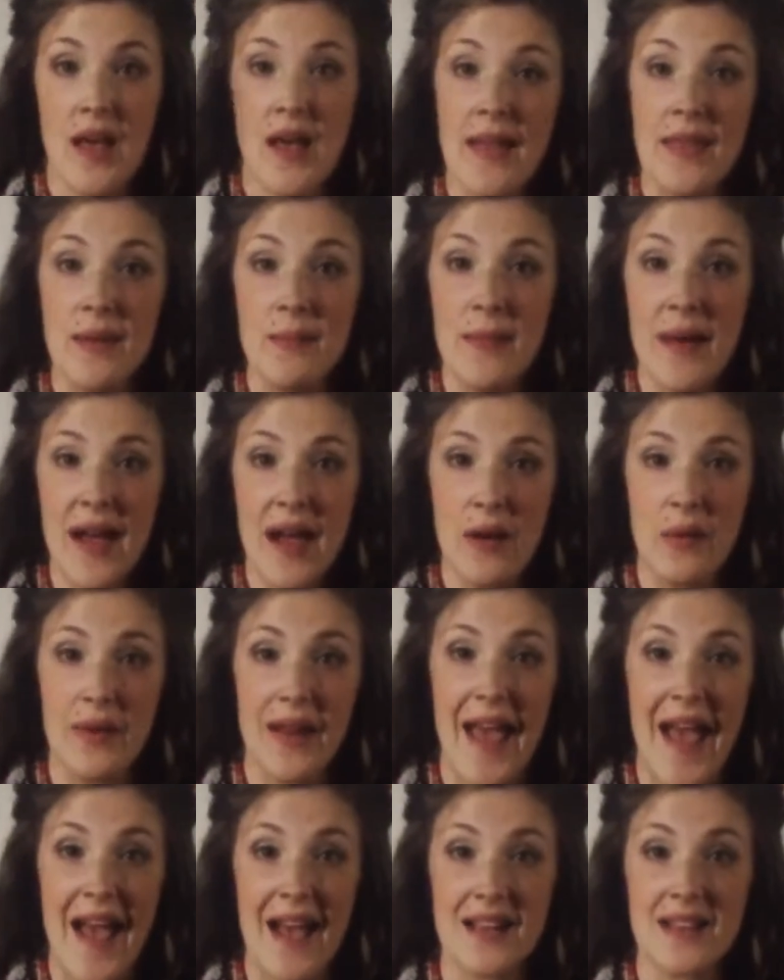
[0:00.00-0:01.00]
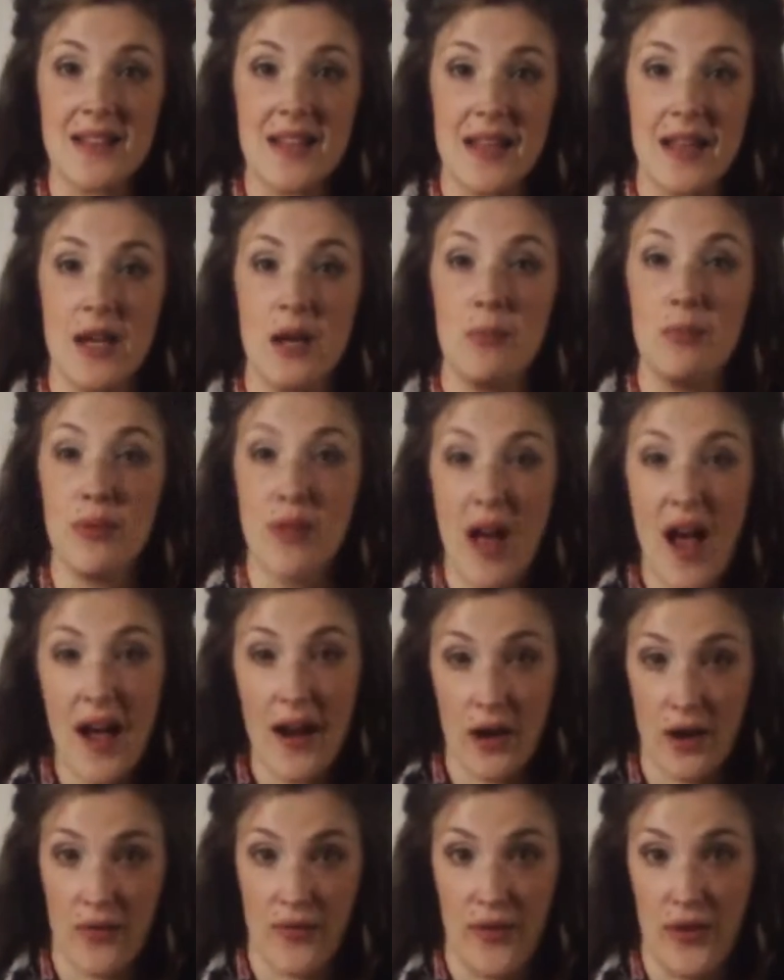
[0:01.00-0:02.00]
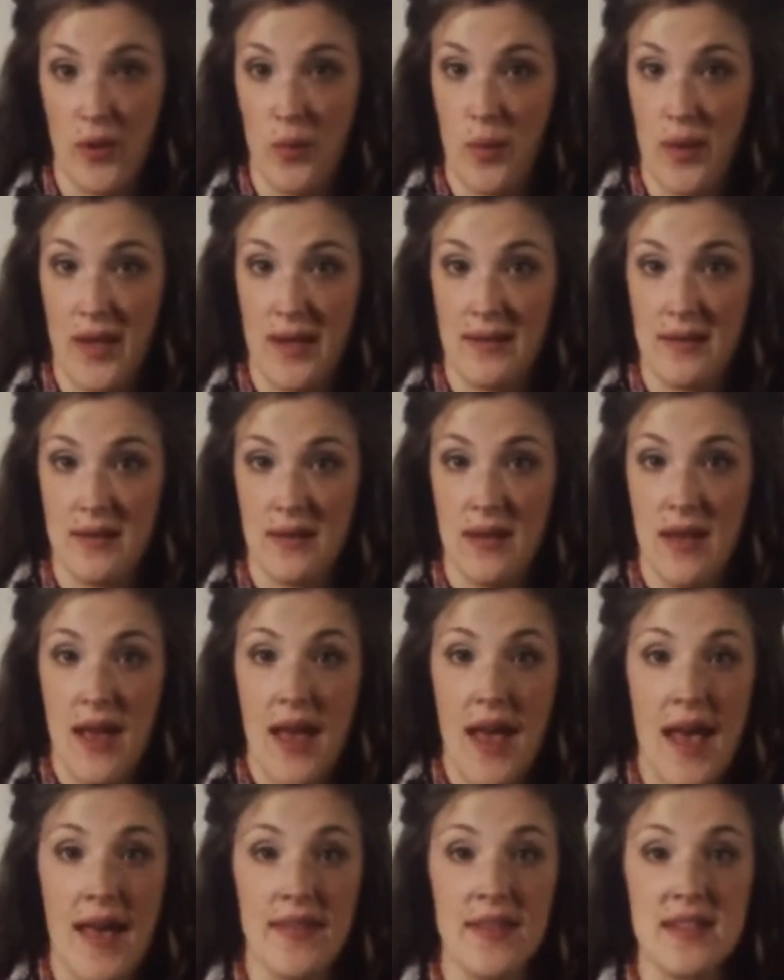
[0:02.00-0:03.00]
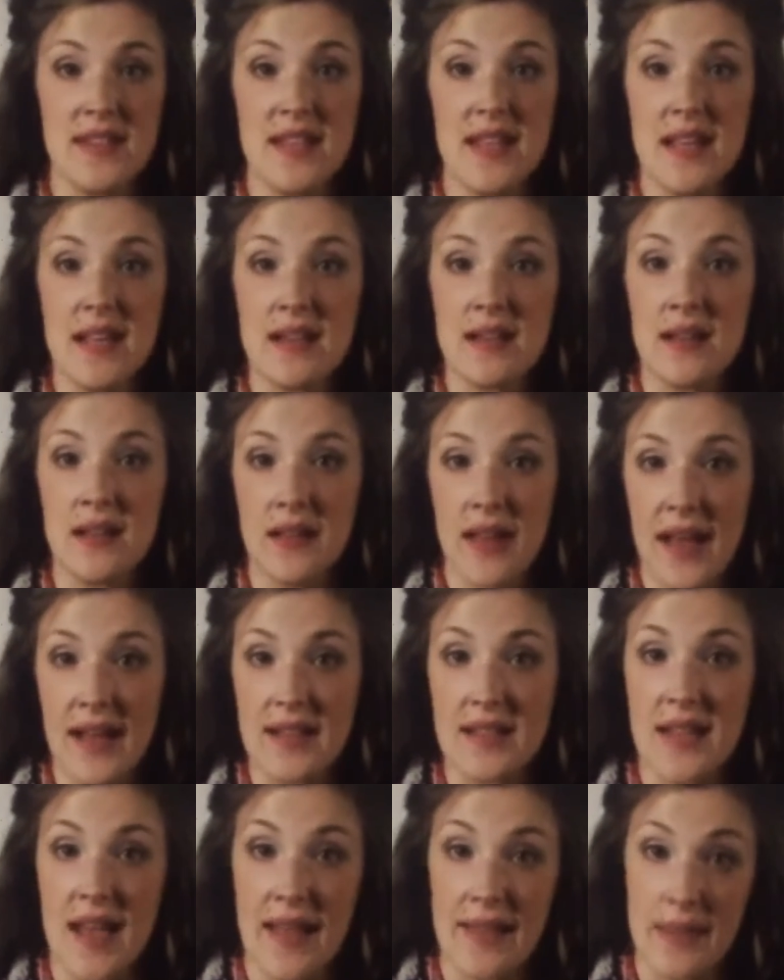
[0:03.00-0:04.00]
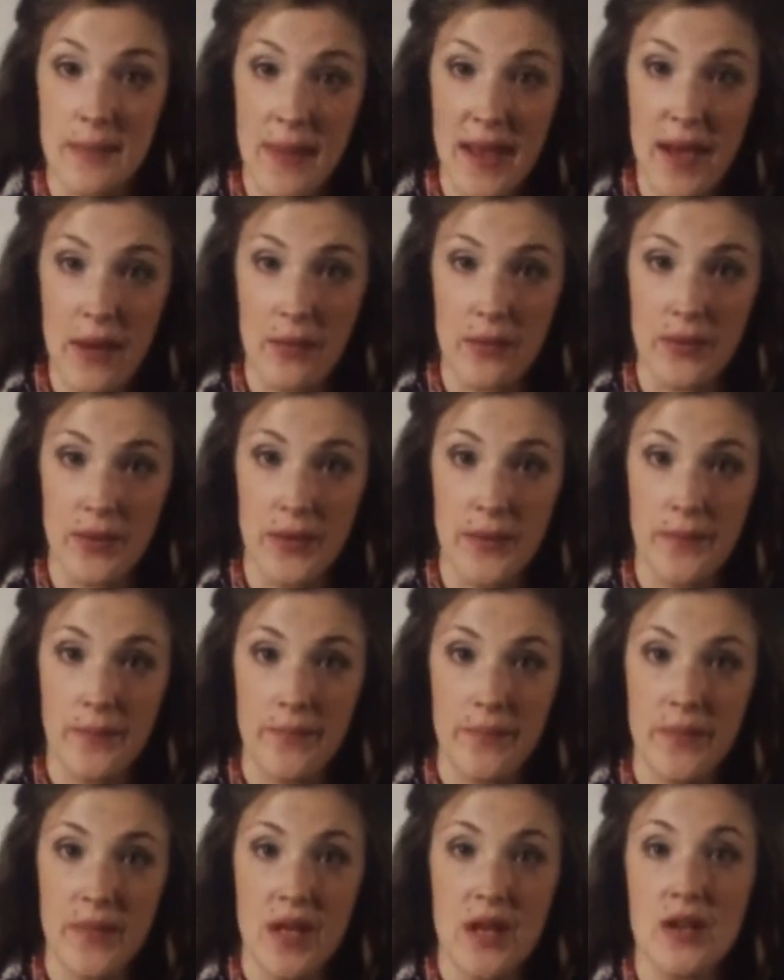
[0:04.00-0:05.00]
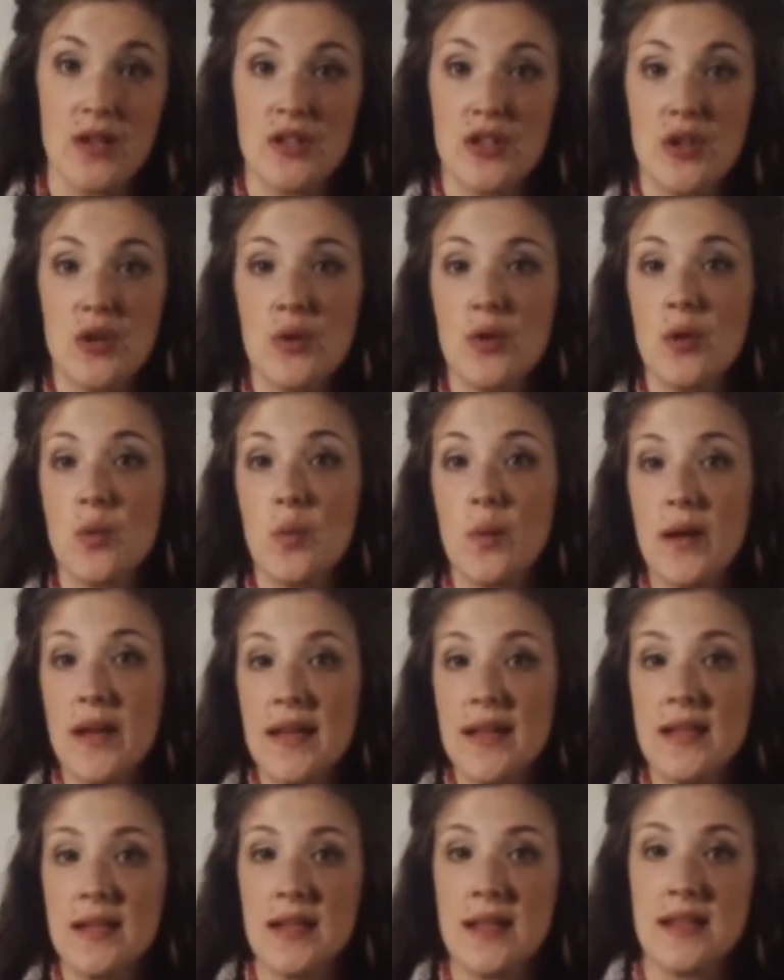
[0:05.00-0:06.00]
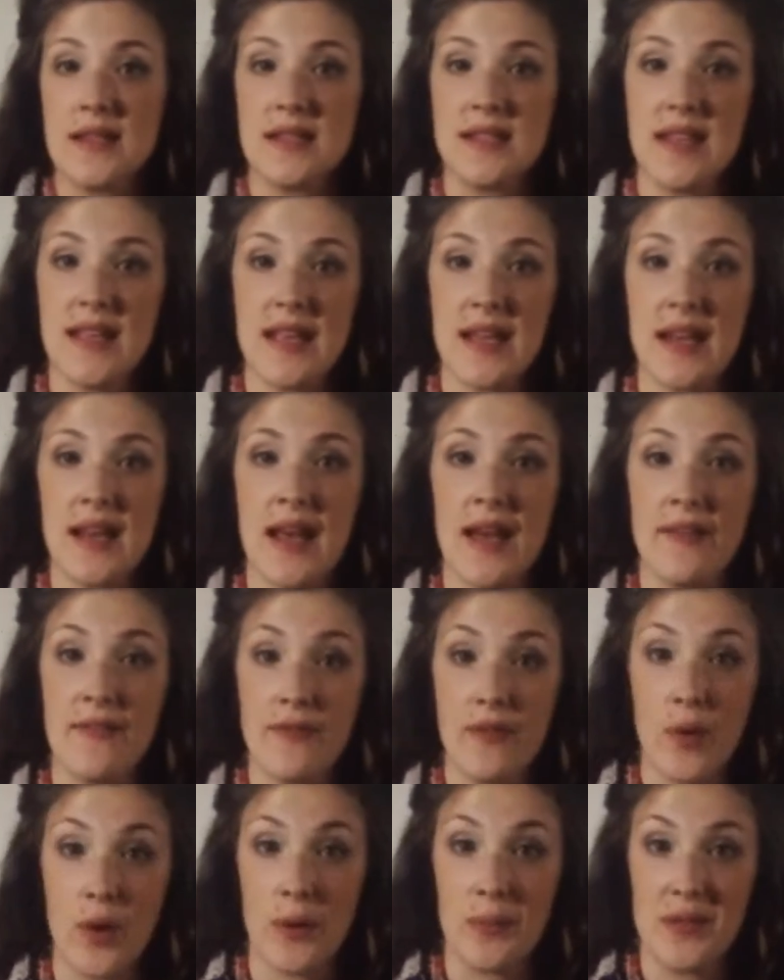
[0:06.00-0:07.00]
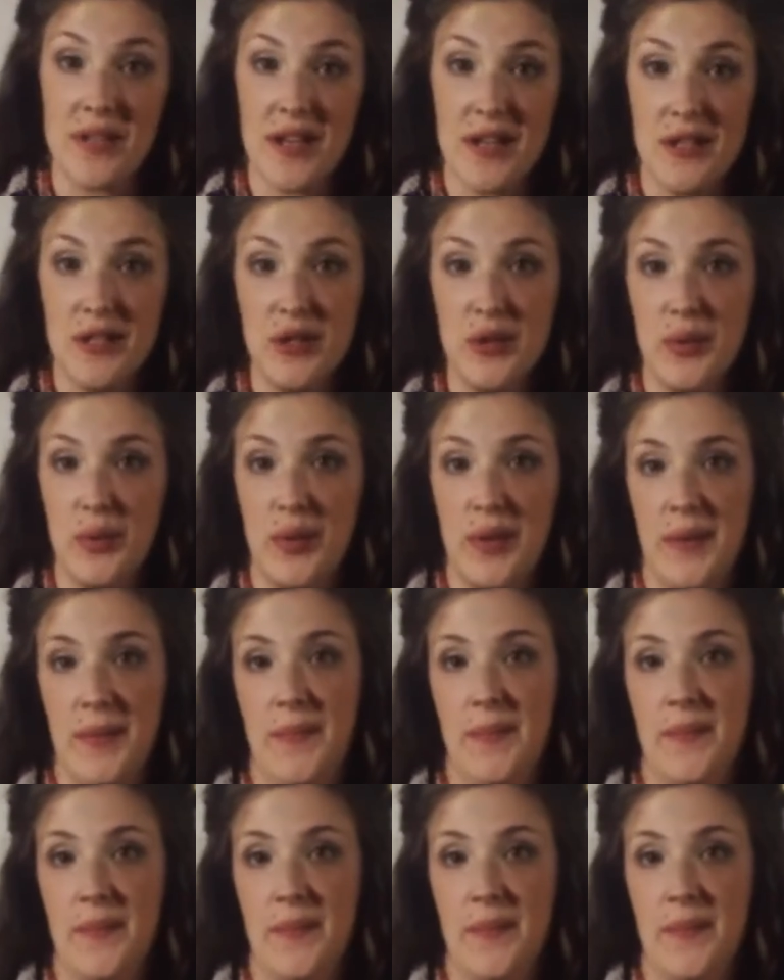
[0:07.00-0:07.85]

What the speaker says: And the mound acts like a blocker for the wind, and the sand collects at the mound. Soon the wind and the sand have formed a dune.